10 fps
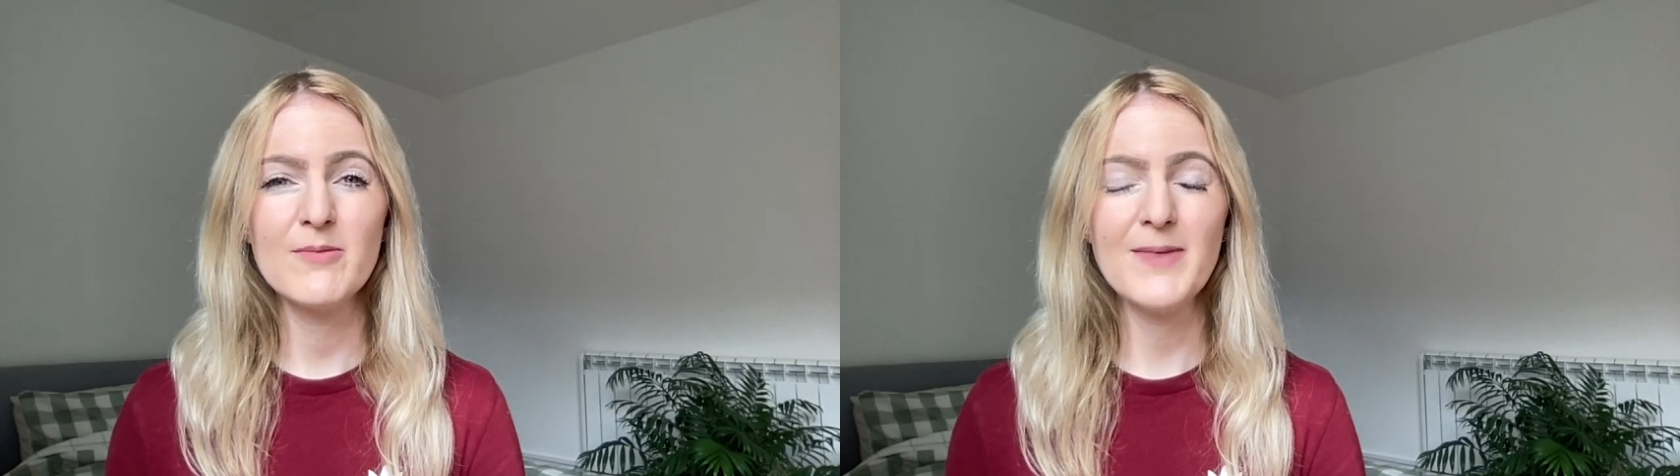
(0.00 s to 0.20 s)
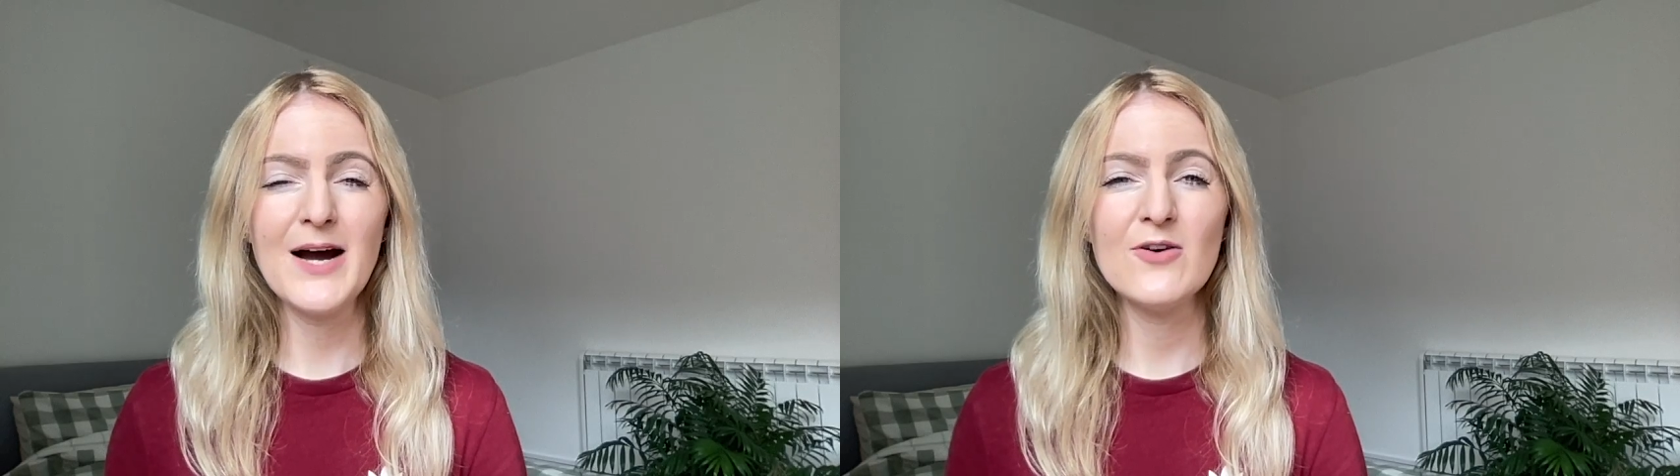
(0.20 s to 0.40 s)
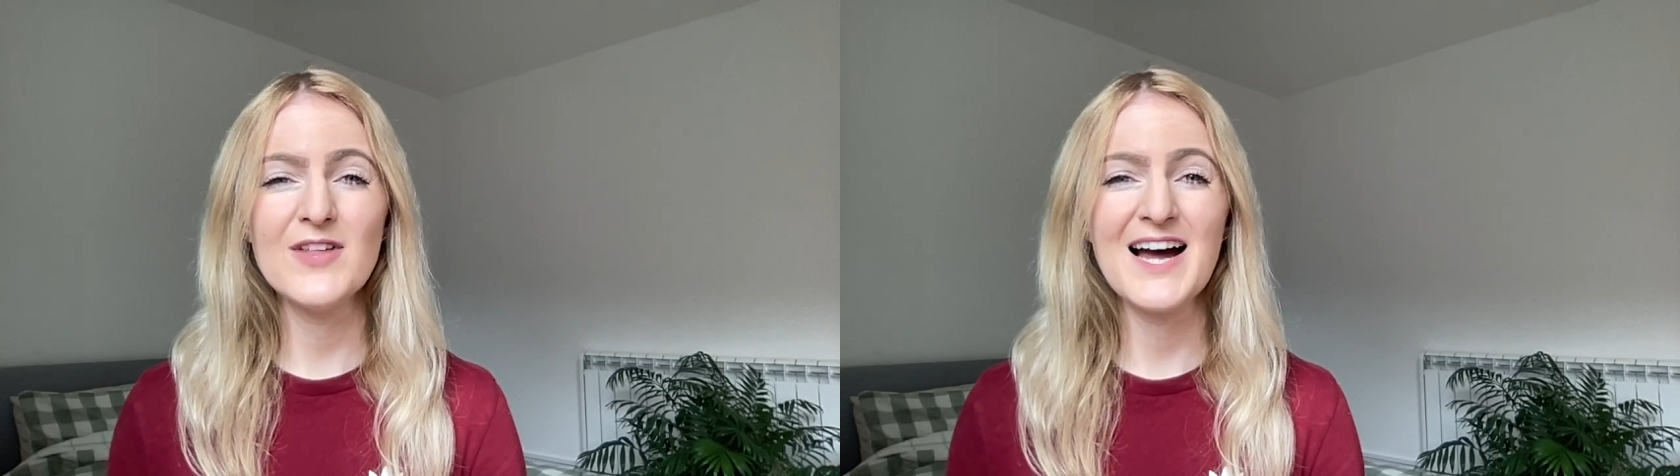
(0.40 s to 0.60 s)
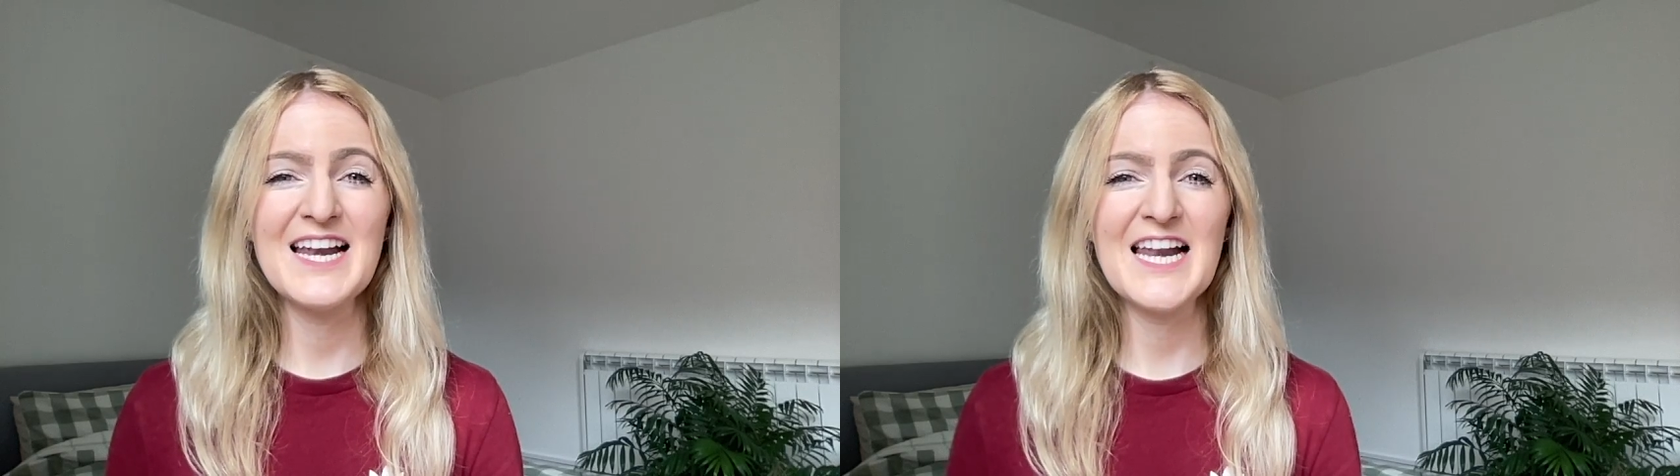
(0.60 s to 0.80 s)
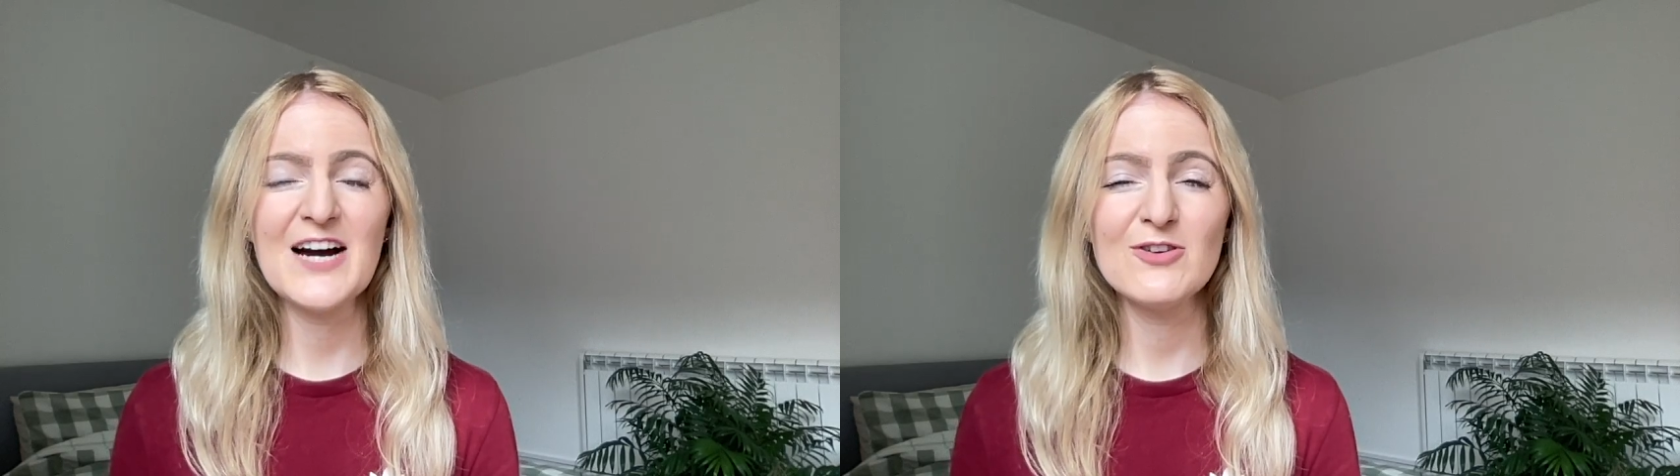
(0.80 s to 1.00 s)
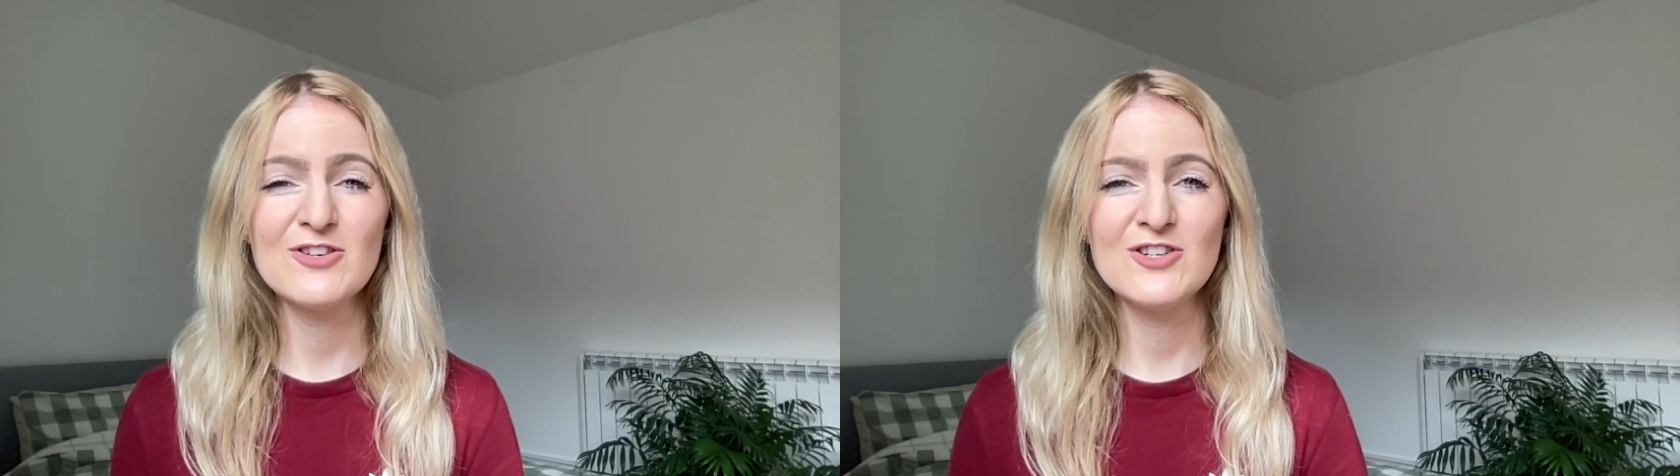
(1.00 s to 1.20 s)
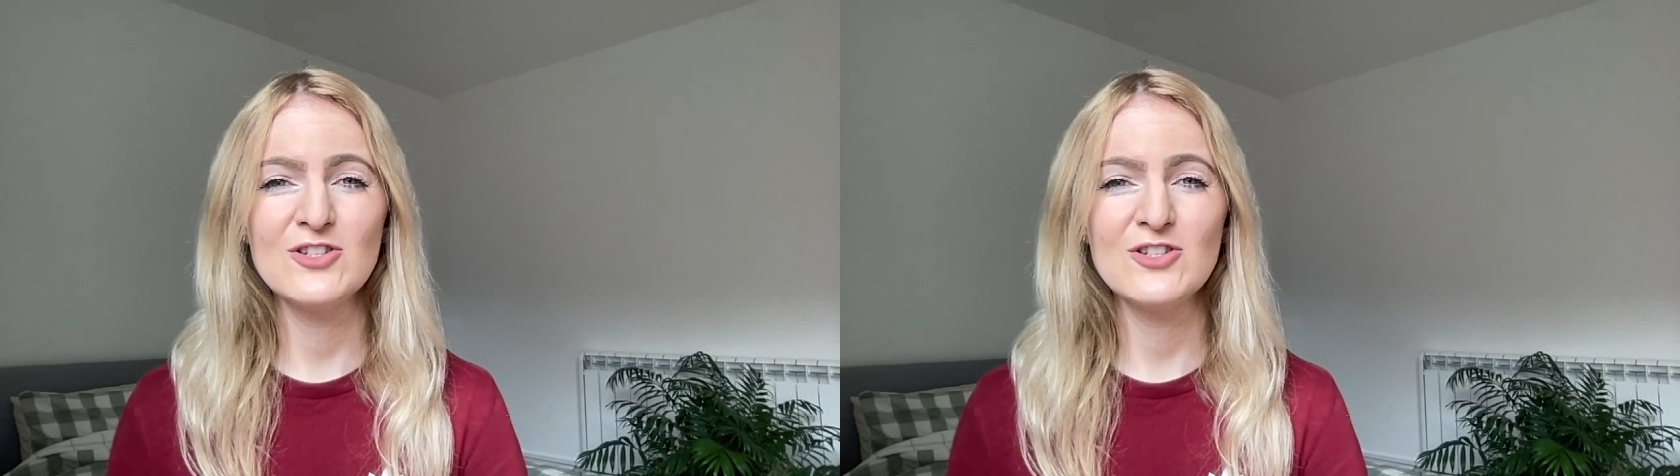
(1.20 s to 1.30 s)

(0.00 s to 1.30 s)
about that allow you to